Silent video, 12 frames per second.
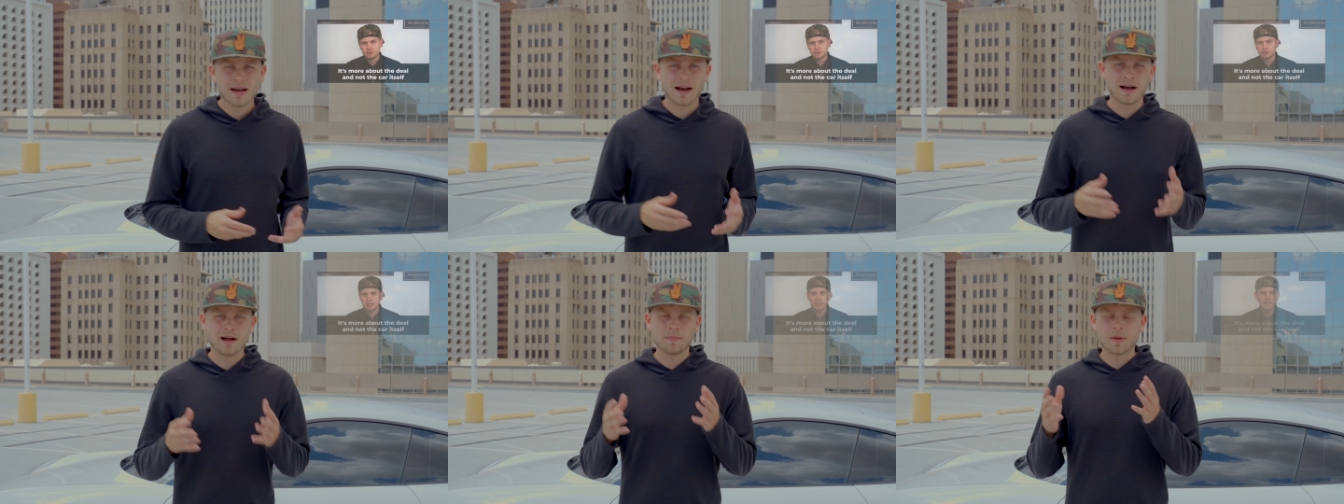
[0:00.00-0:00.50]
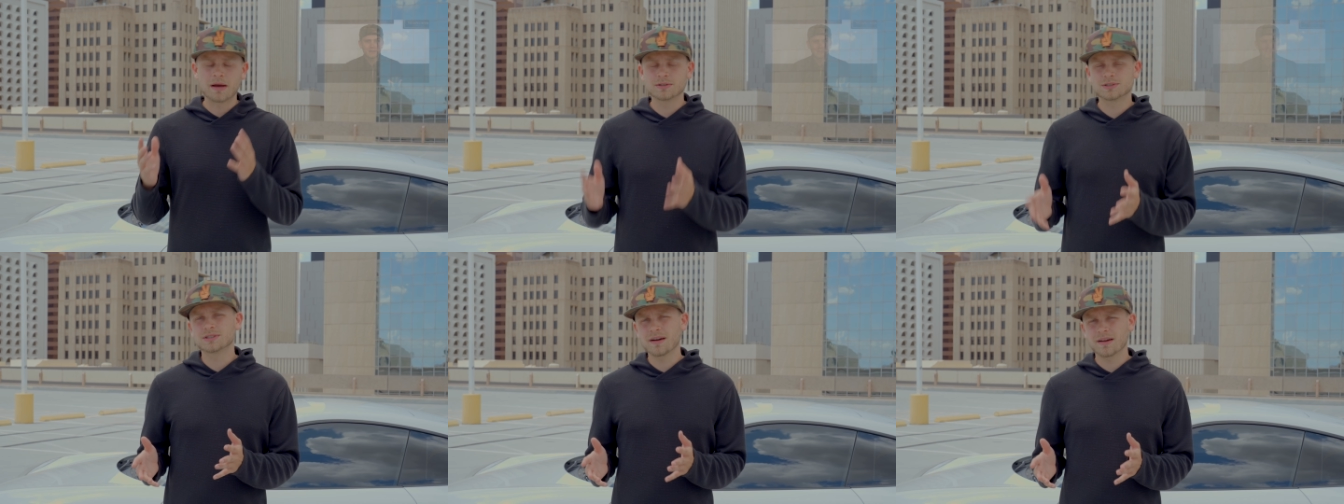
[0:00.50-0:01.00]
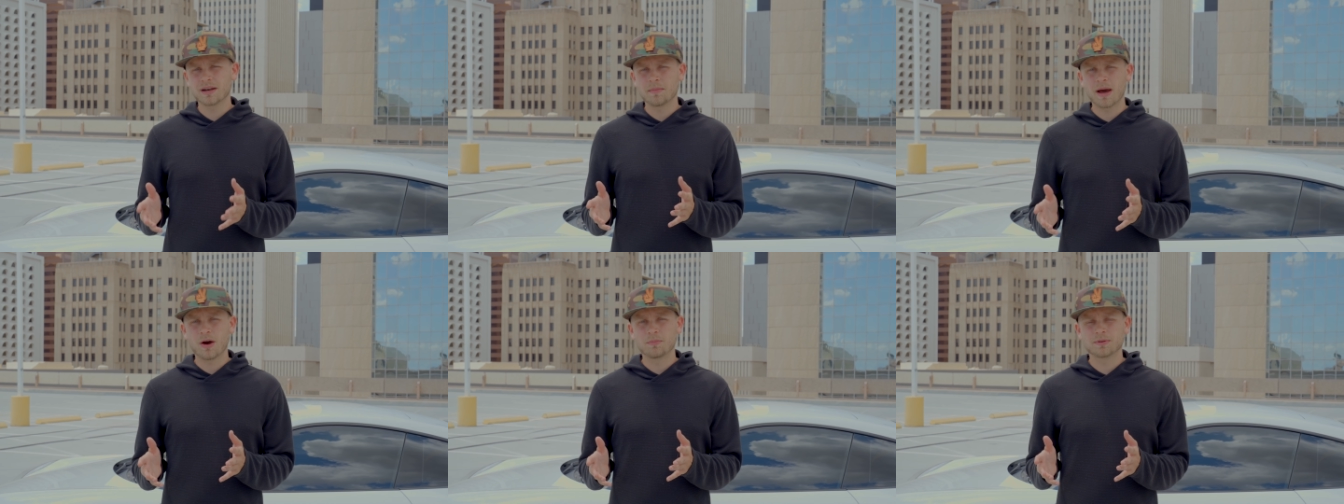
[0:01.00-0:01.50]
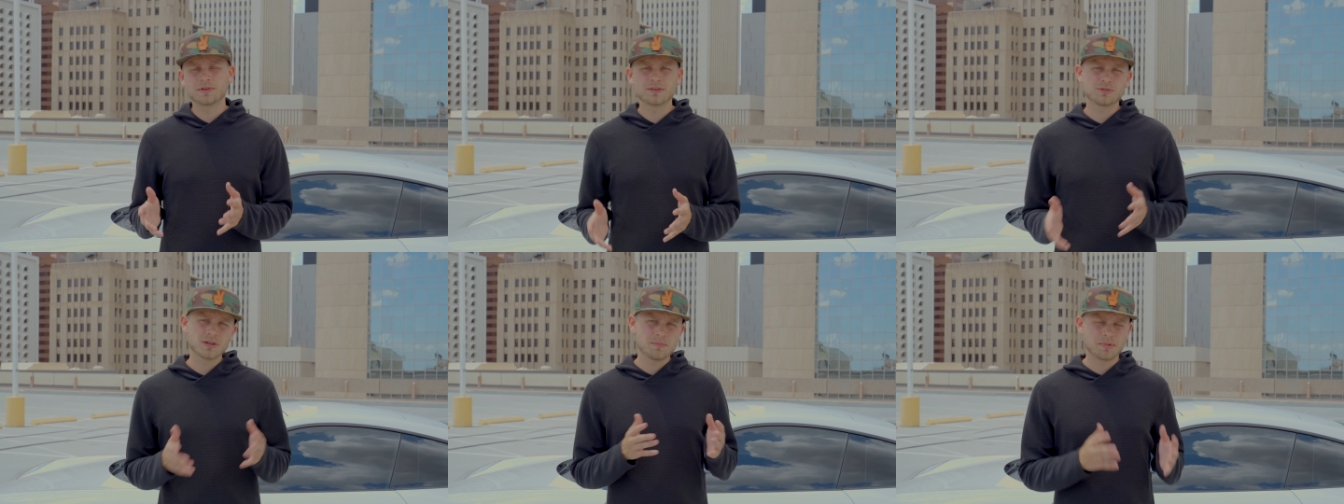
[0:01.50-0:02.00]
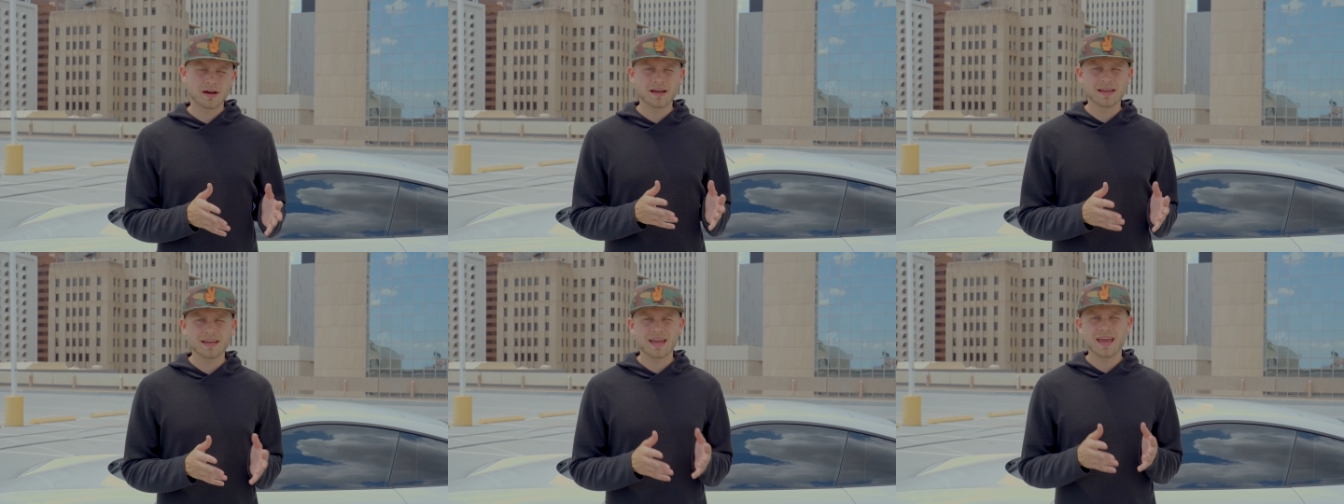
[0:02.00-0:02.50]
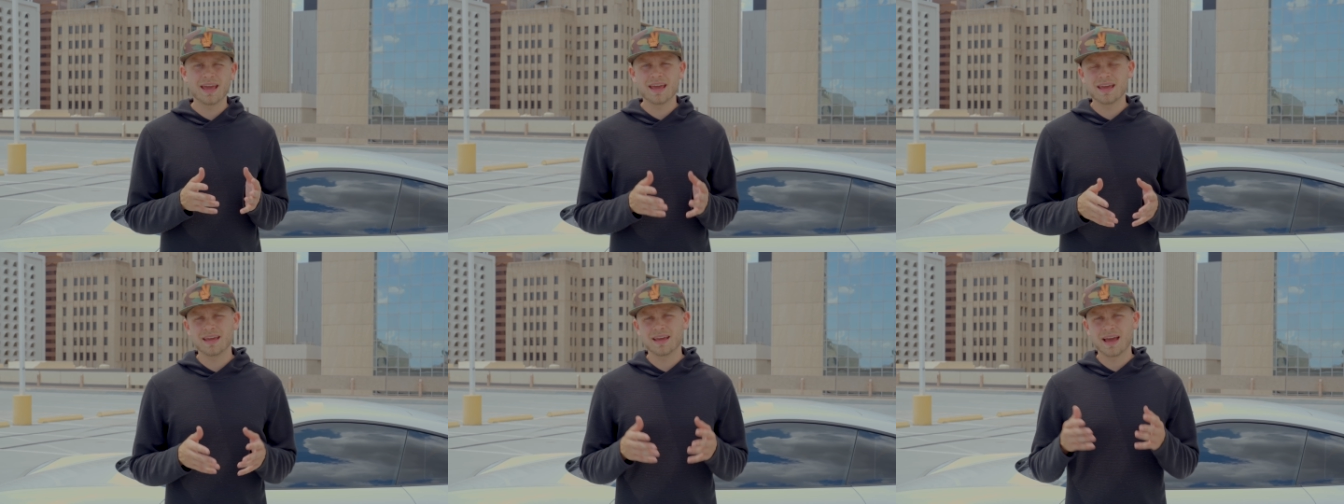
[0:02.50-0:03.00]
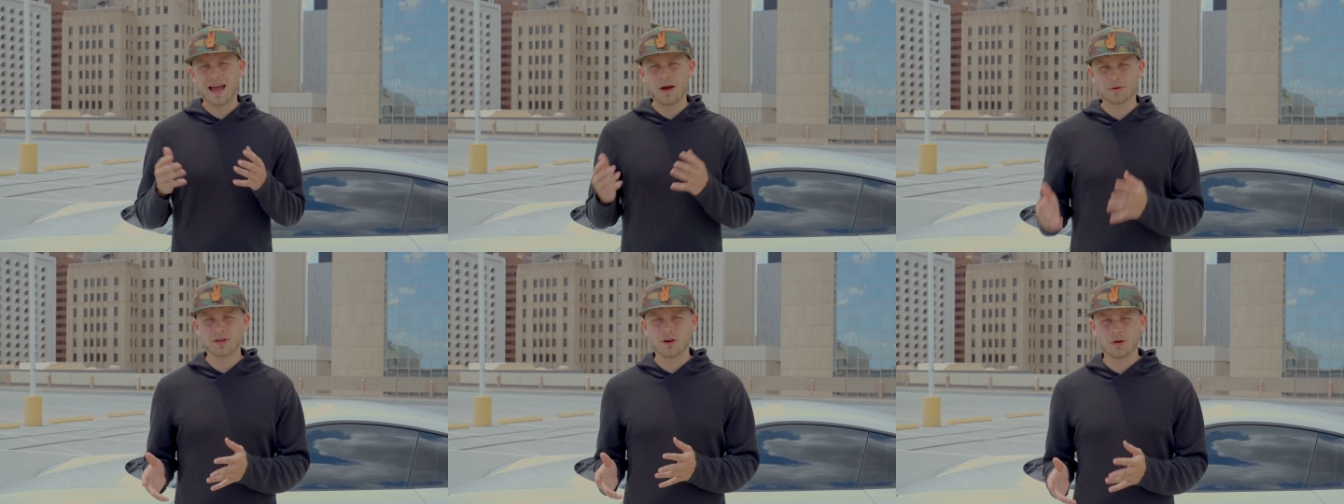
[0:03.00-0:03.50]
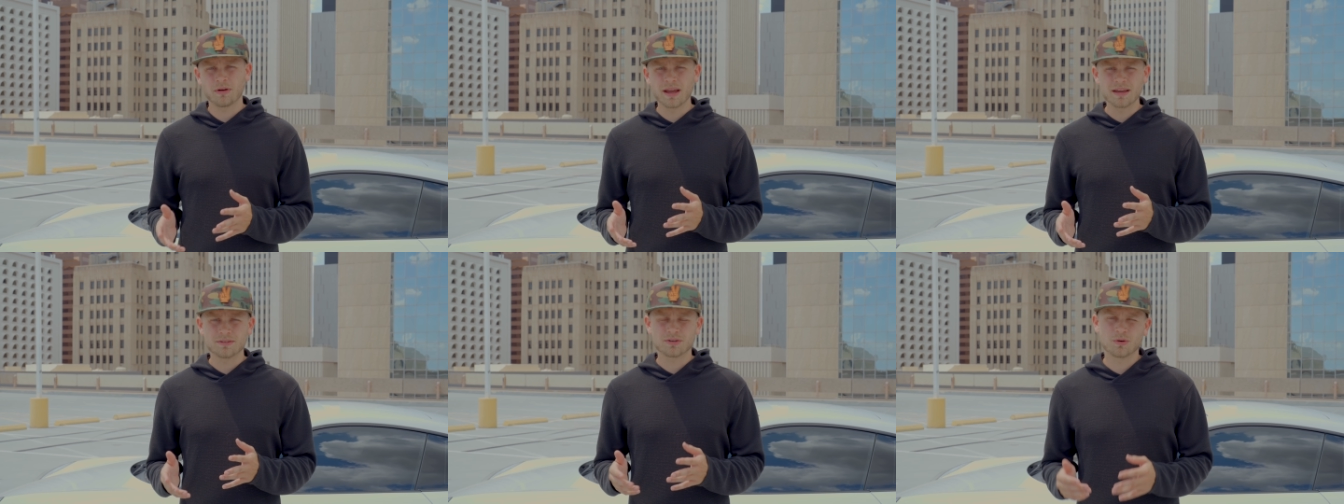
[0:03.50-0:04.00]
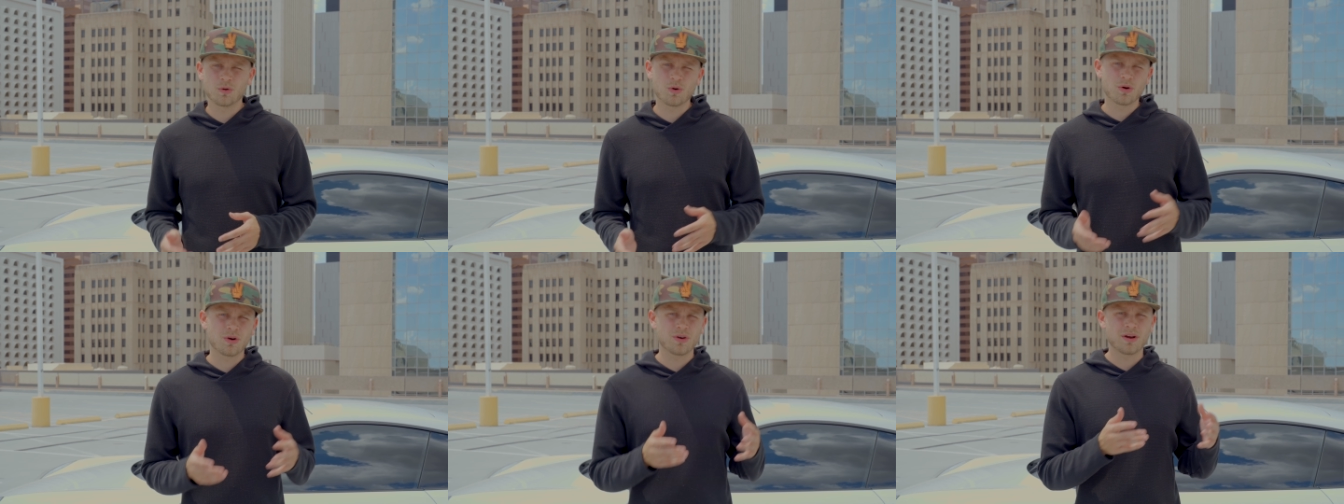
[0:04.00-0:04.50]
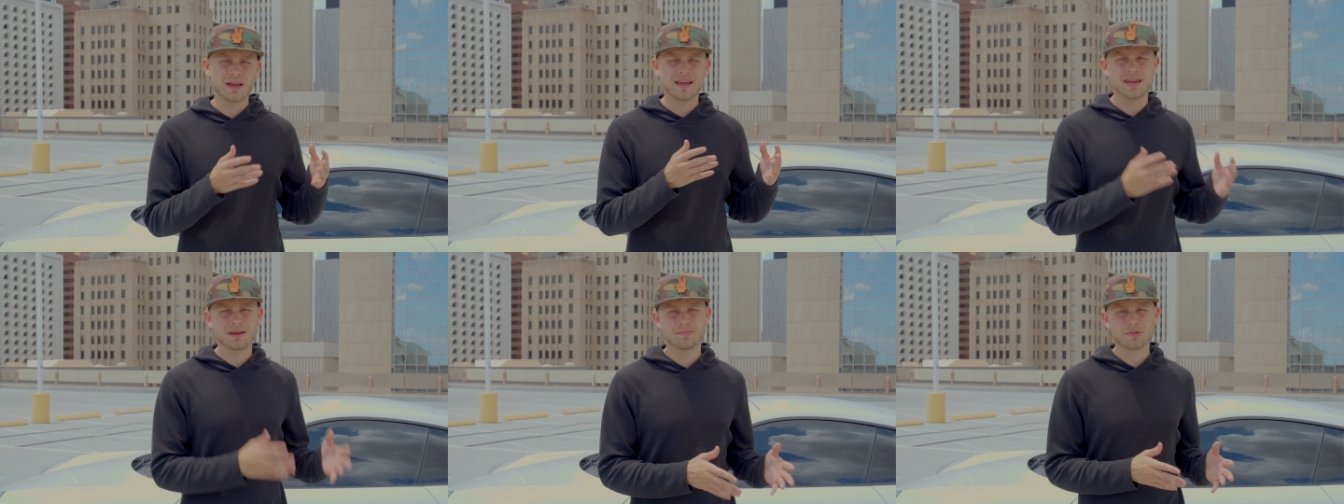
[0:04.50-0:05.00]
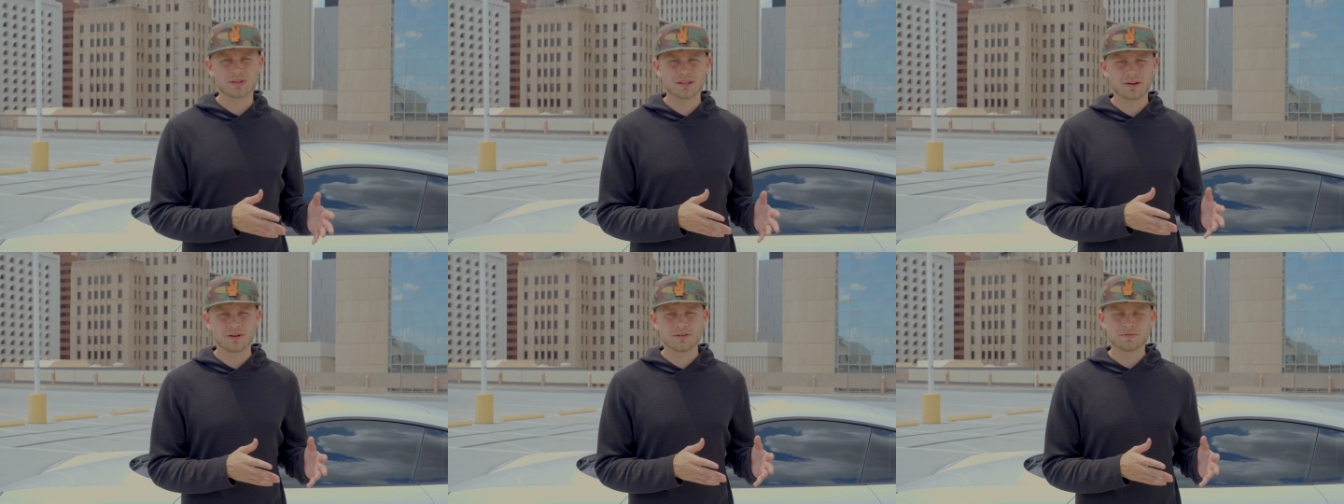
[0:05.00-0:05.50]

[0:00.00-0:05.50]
I was talking about potentially buying a Audi R8 or a McLaren